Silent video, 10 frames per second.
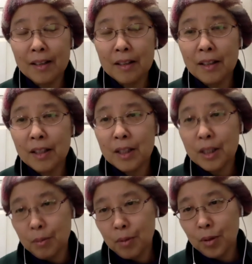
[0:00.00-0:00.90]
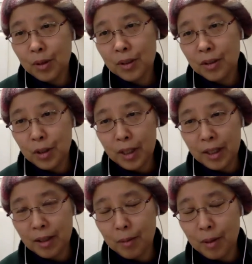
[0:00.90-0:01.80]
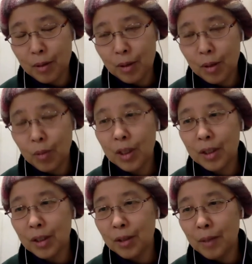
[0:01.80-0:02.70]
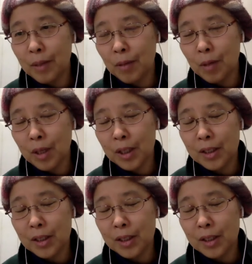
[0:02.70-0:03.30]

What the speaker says: it's important to think about what you may want,